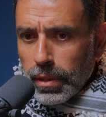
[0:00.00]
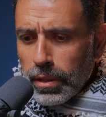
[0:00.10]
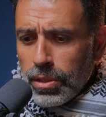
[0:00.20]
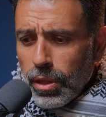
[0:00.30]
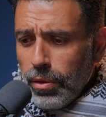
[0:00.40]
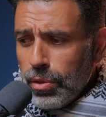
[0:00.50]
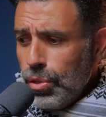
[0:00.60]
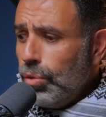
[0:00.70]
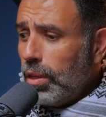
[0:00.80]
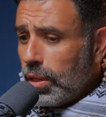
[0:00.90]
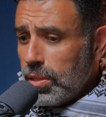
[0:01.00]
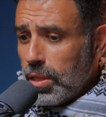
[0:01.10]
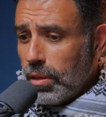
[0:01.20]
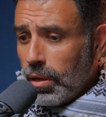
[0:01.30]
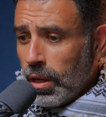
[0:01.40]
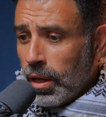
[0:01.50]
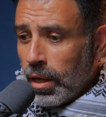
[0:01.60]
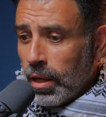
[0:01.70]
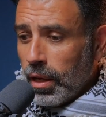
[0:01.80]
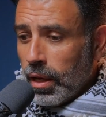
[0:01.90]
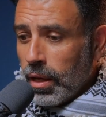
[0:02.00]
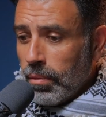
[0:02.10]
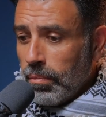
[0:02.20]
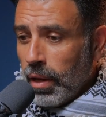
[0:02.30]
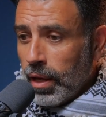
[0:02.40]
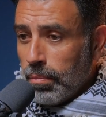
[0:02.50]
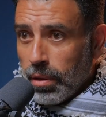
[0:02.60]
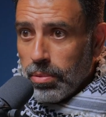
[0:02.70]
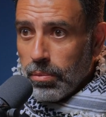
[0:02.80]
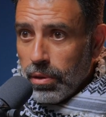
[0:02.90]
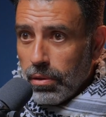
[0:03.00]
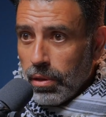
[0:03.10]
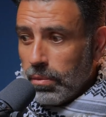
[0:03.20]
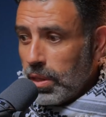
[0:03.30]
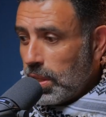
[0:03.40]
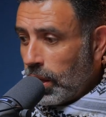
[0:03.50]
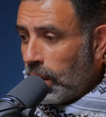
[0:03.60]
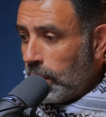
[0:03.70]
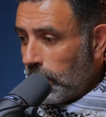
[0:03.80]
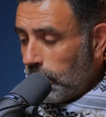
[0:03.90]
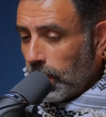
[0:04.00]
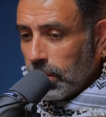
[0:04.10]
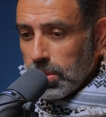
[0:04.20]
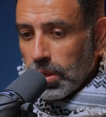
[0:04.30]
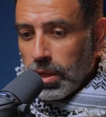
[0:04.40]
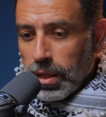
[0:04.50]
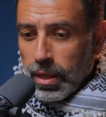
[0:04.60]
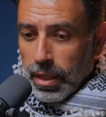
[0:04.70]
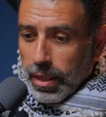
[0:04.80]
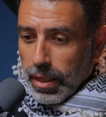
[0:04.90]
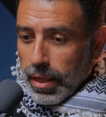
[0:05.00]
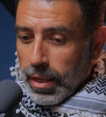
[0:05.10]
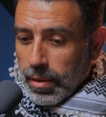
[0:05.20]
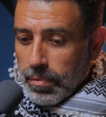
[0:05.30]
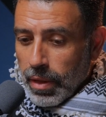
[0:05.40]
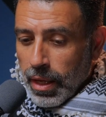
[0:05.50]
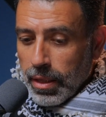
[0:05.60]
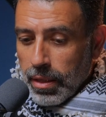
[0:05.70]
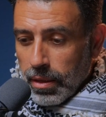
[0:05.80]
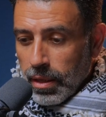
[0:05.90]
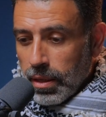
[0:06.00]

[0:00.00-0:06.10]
So there were two things that I had a problem with, and when I say I, my brothers and I, and